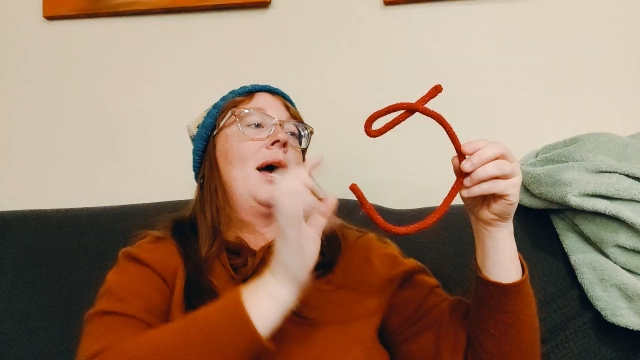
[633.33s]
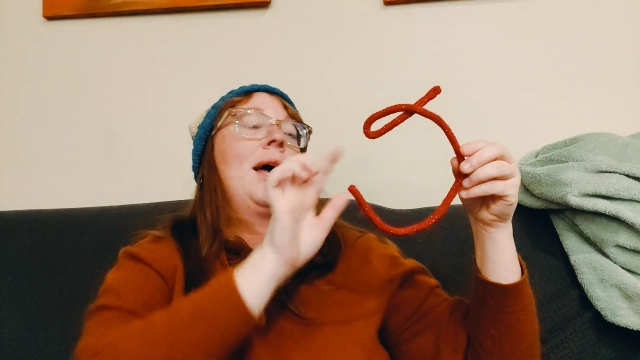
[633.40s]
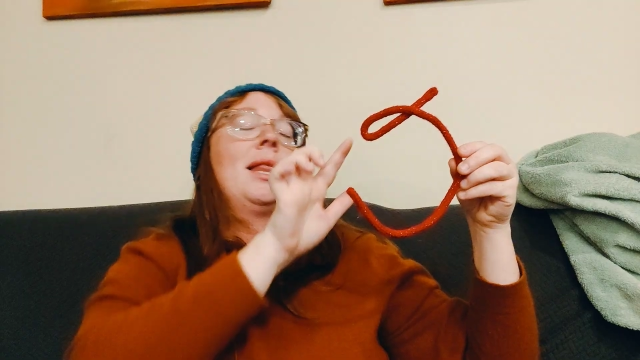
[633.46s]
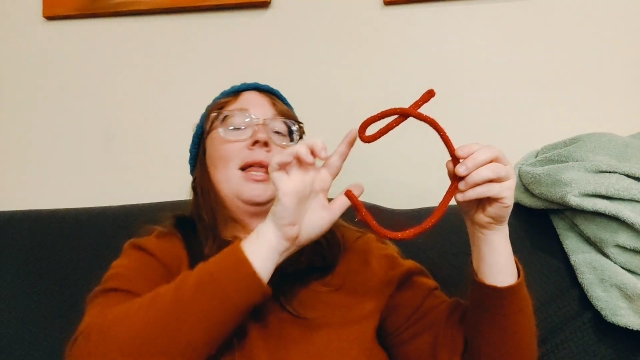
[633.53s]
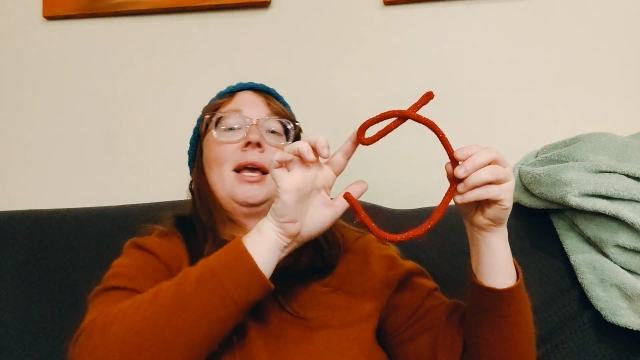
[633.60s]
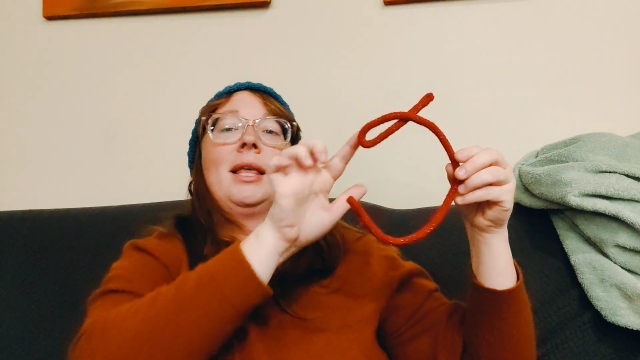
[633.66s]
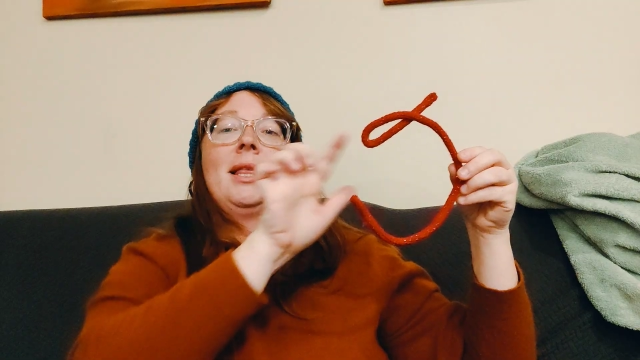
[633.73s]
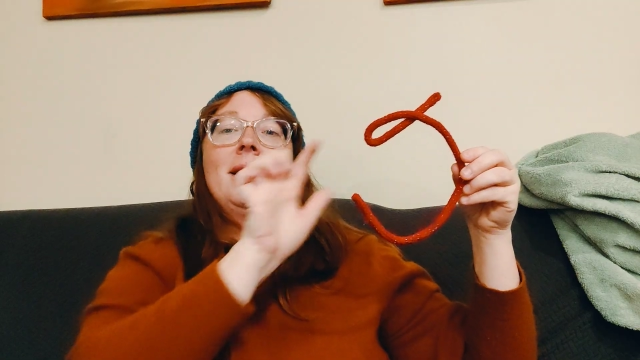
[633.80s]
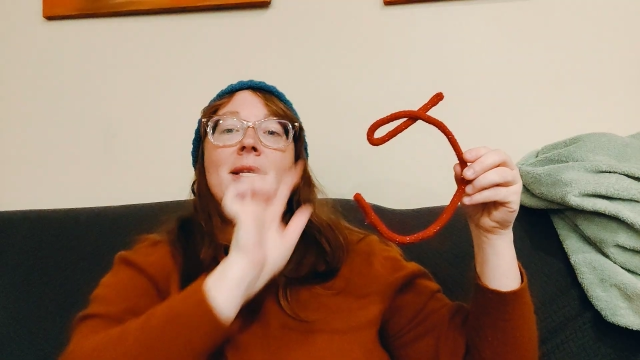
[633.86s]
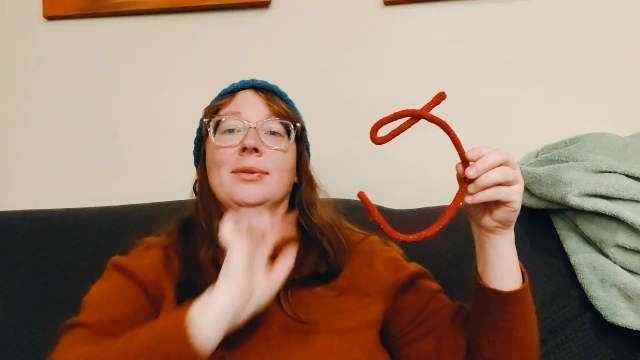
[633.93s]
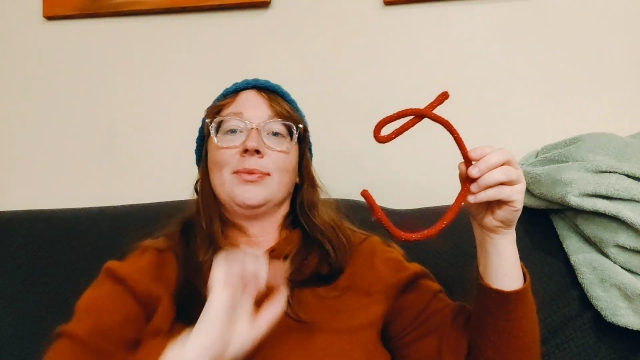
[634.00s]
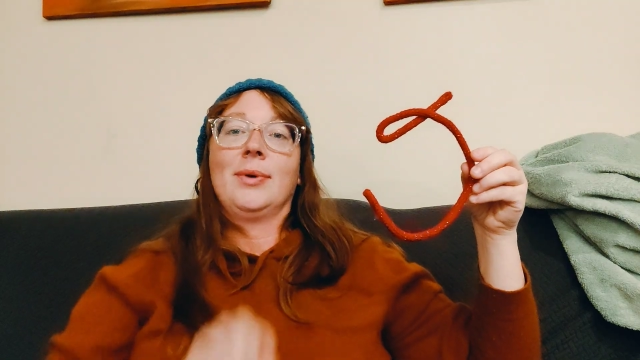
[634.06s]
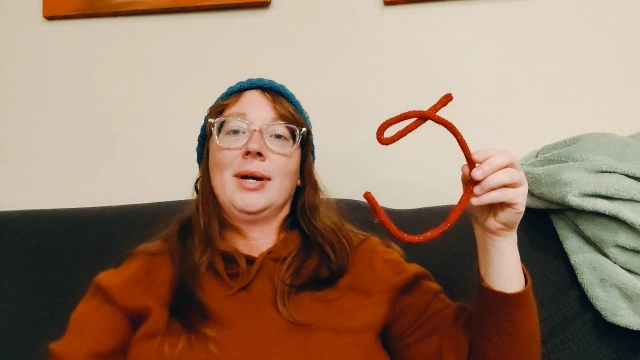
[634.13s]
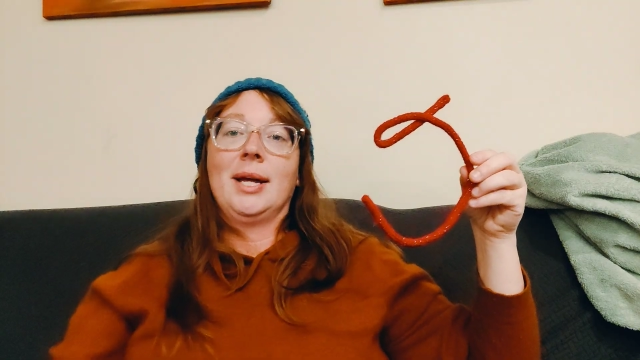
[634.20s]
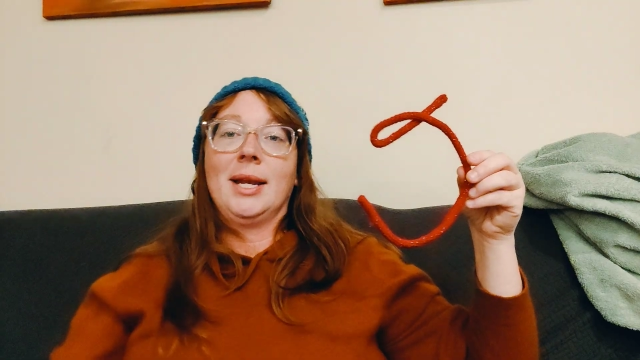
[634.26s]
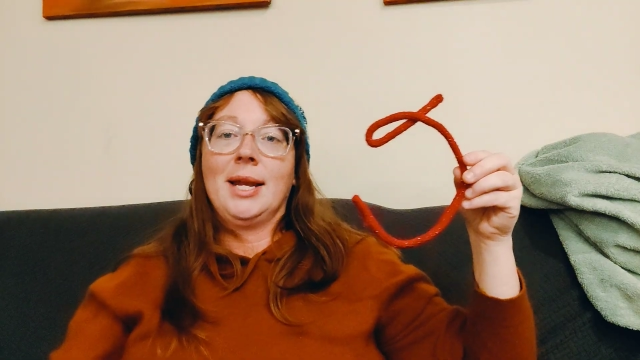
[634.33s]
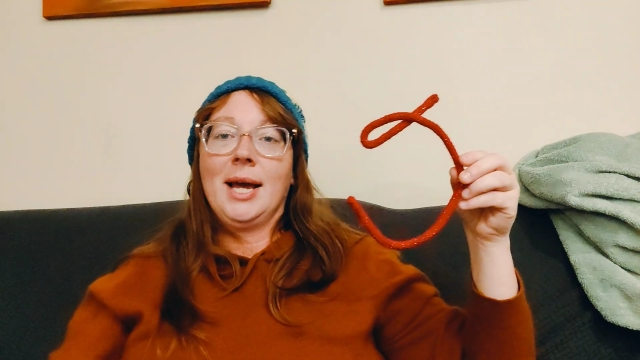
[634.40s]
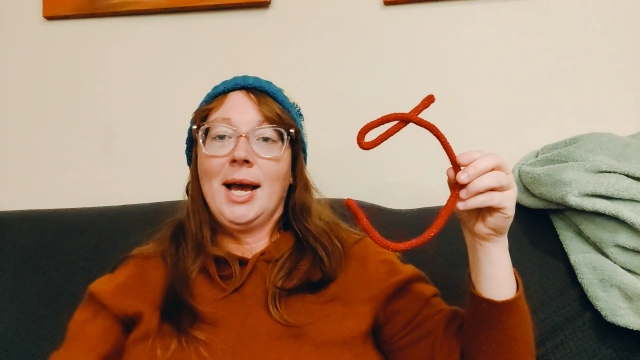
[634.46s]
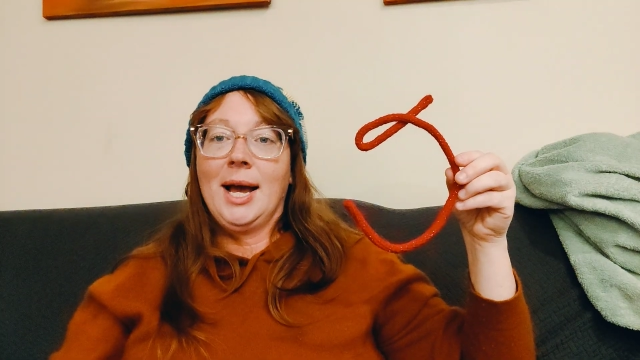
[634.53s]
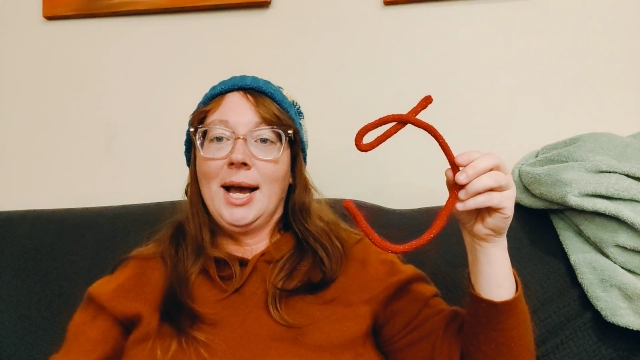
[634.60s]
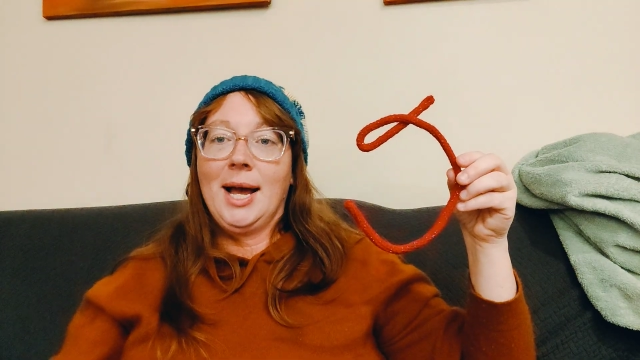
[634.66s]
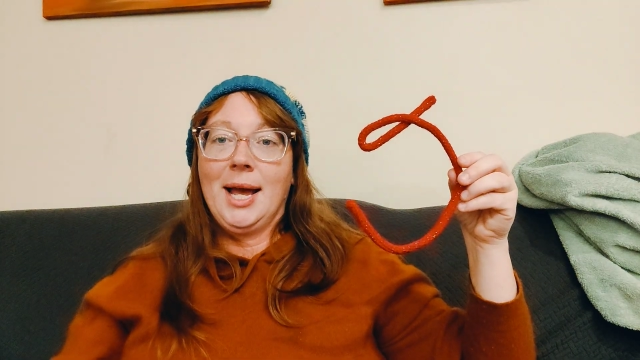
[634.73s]
I like this one.
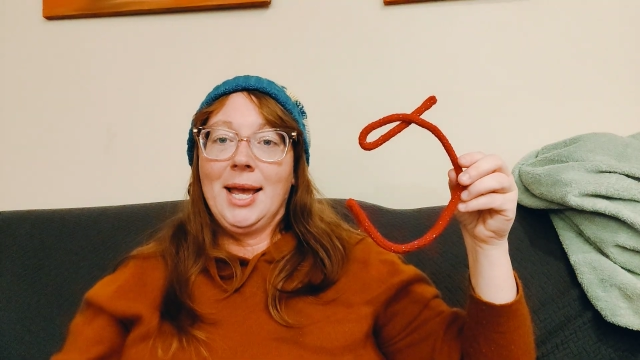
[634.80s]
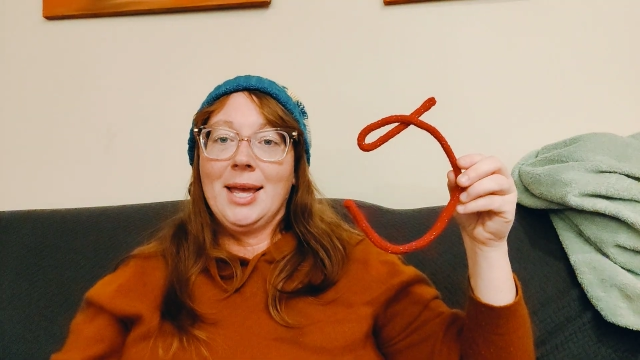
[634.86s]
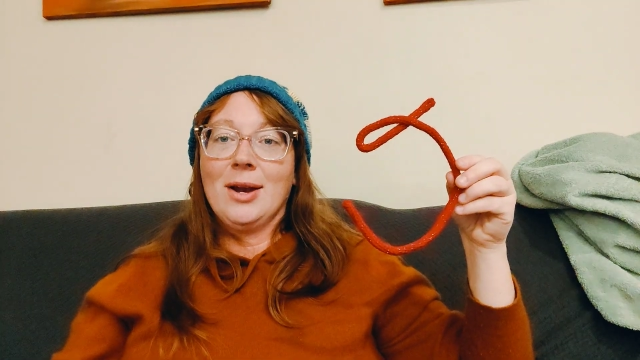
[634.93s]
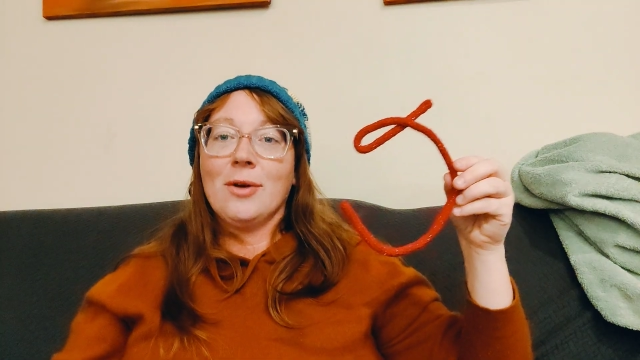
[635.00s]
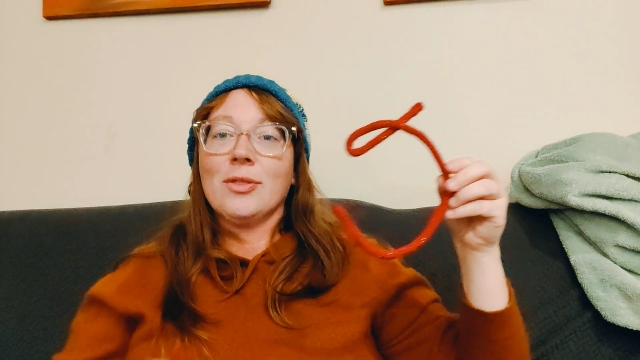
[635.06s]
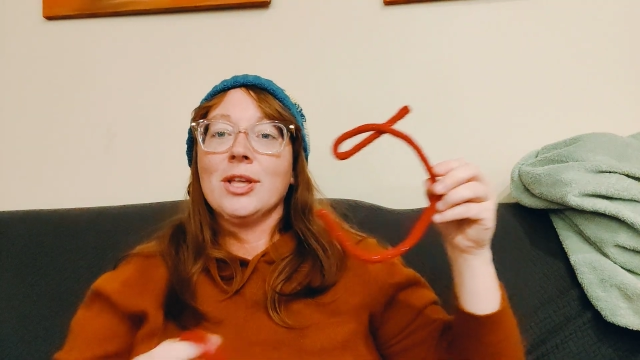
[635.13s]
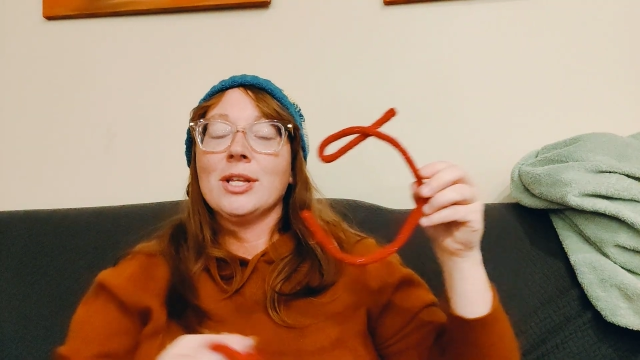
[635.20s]
You know,